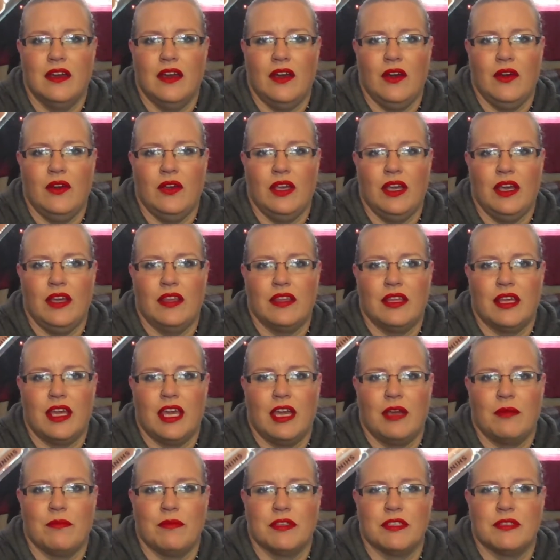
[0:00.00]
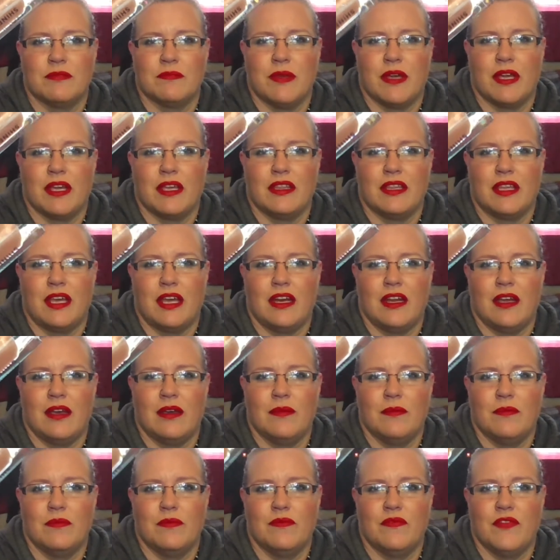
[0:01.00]
Oh yeah, the camera's picking that
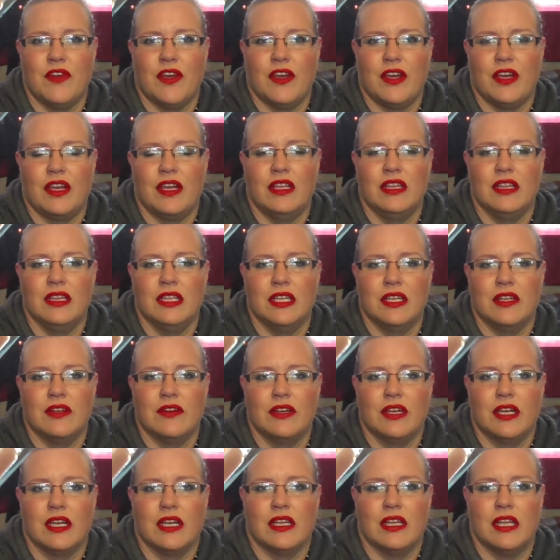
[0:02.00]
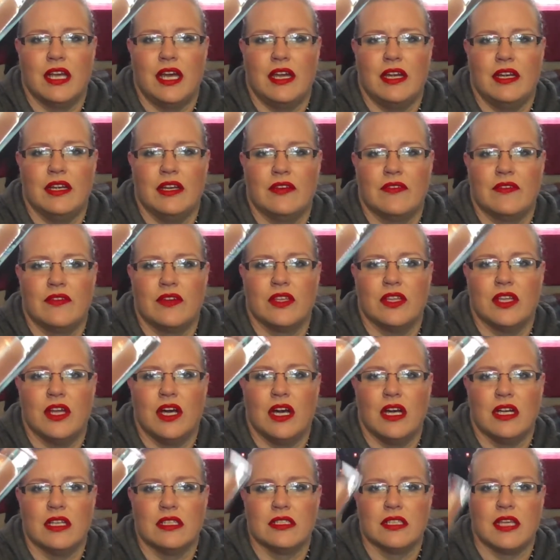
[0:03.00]
up. Very glittery kind of
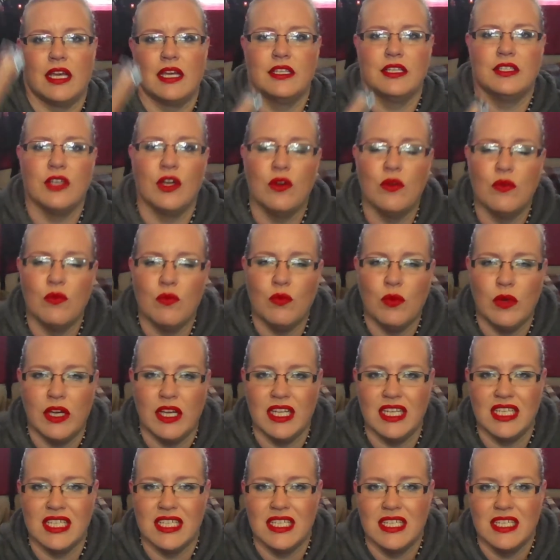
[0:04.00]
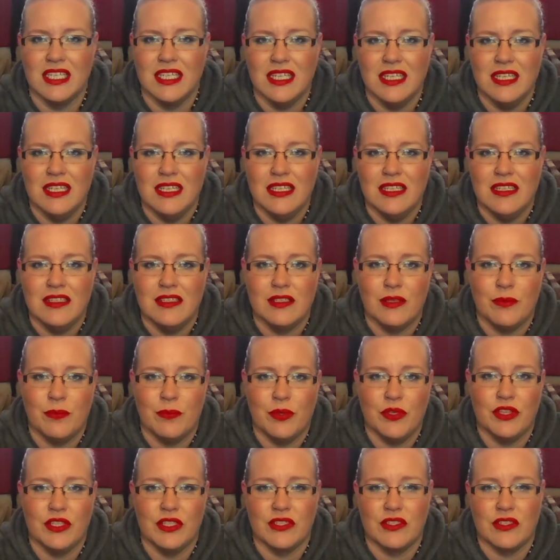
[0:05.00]
gloss. I don't want to
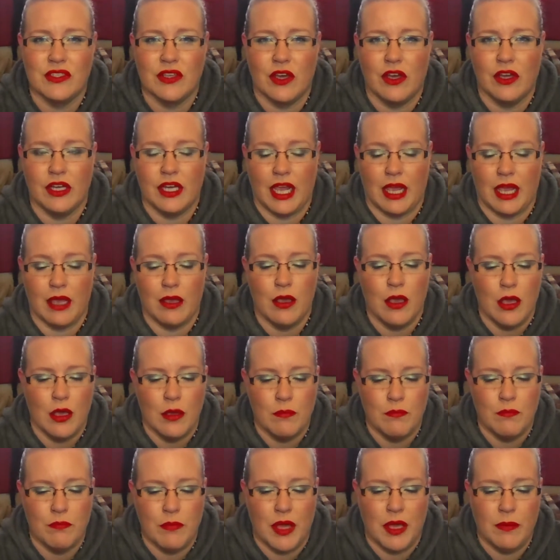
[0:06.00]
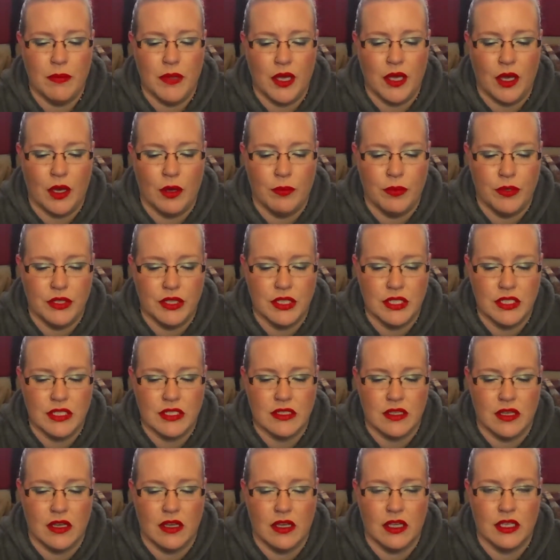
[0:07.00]
put this on yet. Maybe I'll put this
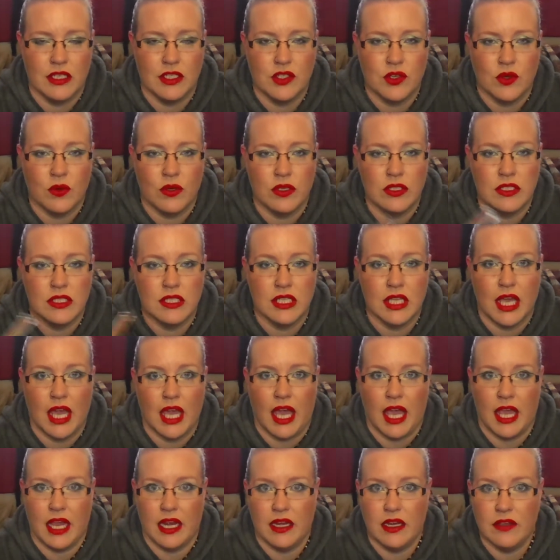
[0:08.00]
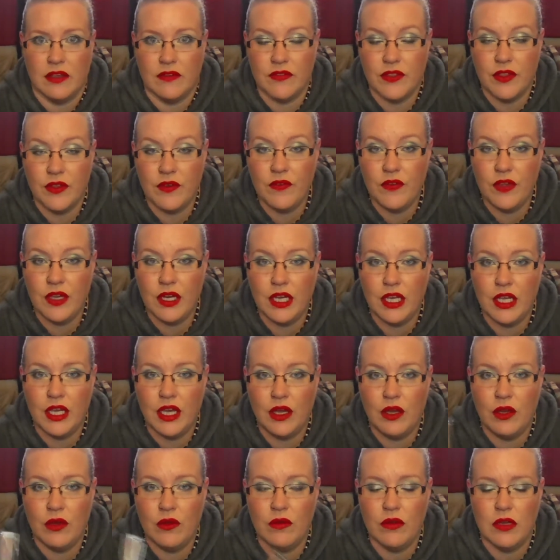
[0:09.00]
on towards the end of the
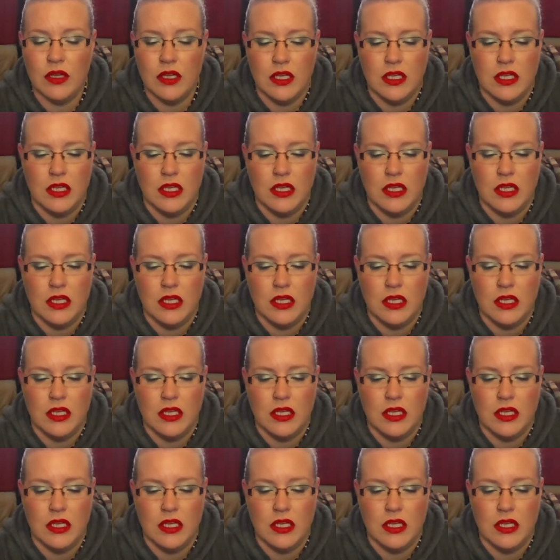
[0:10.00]
video